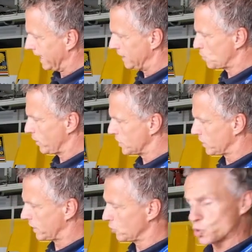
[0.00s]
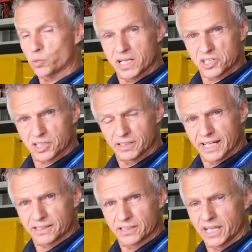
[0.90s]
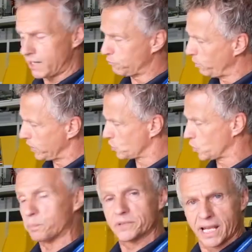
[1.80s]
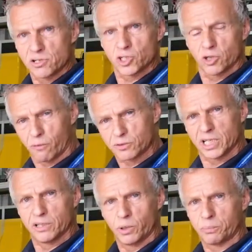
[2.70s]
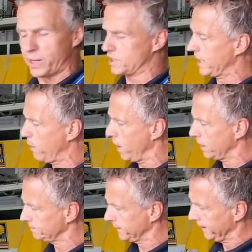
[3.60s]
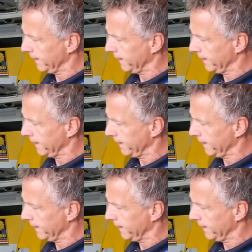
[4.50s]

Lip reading: This one is the kill switch, that if we want to stop the engine, obviously we press that one.